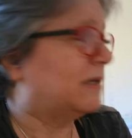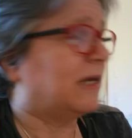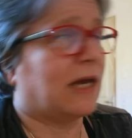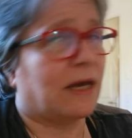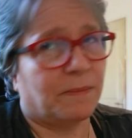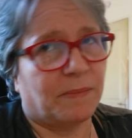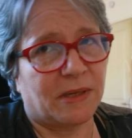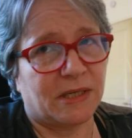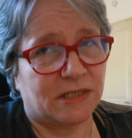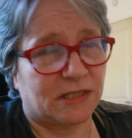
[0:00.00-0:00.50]

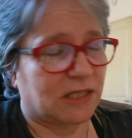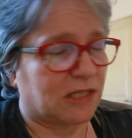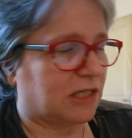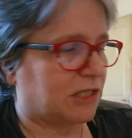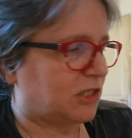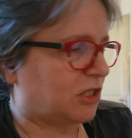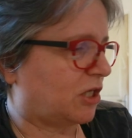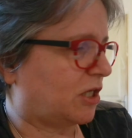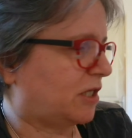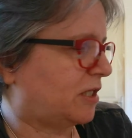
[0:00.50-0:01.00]
yeah,
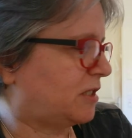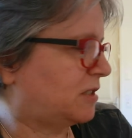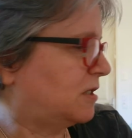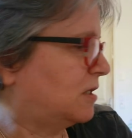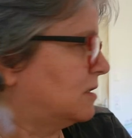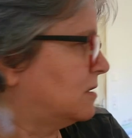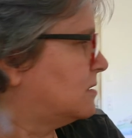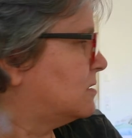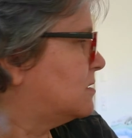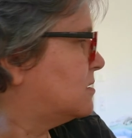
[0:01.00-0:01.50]
basically Chinese.
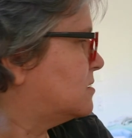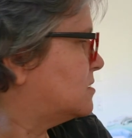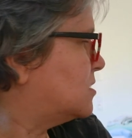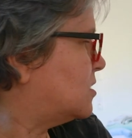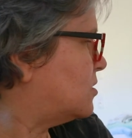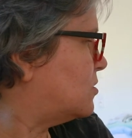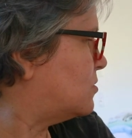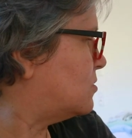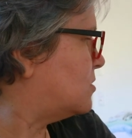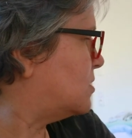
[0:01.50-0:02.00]

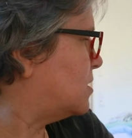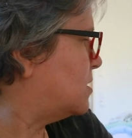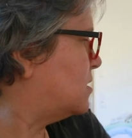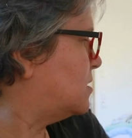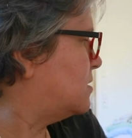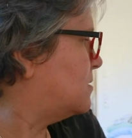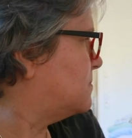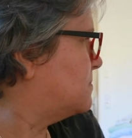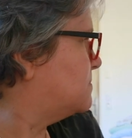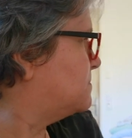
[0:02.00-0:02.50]
So,
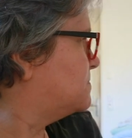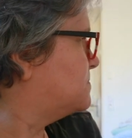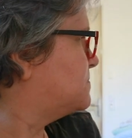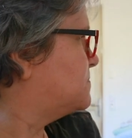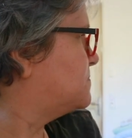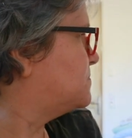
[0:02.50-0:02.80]
um,